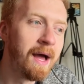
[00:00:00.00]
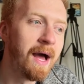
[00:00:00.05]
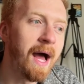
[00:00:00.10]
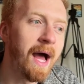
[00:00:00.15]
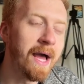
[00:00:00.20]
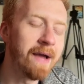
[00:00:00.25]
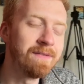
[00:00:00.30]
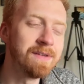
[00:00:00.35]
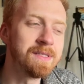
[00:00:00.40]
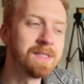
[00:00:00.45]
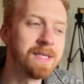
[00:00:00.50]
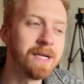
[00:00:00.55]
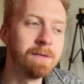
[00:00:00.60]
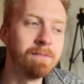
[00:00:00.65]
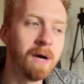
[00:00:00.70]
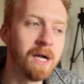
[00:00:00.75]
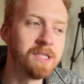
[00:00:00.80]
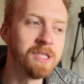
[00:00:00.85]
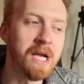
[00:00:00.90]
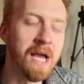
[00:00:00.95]
I haven't seen
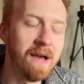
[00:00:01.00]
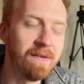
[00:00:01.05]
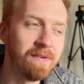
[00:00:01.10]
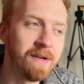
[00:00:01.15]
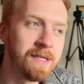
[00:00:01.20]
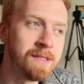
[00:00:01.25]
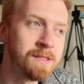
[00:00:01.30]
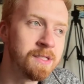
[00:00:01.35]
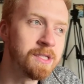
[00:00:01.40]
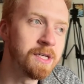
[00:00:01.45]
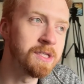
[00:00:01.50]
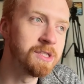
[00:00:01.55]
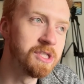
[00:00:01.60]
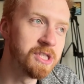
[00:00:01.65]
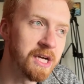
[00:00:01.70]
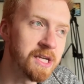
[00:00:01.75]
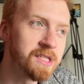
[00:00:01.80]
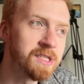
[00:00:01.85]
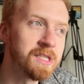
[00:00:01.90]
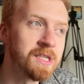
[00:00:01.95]
much evidence
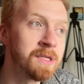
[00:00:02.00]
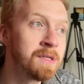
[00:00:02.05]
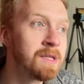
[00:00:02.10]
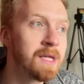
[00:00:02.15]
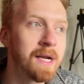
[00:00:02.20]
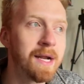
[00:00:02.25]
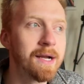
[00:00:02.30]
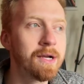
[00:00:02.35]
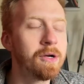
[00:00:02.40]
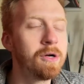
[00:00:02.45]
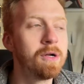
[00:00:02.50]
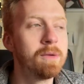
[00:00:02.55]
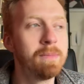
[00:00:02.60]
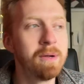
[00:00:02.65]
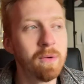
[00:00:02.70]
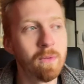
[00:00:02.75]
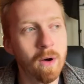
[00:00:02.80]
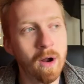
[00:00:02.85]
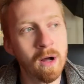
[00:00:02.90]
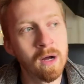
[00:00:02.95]
suggesting that I could
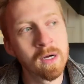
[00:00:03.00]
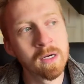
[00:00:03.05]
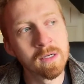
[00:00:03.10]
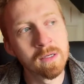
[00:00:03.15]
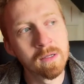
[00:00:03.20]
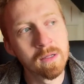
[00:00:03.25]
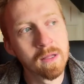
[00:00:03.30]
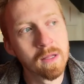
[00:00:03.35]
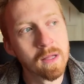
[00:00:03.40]
be wrong.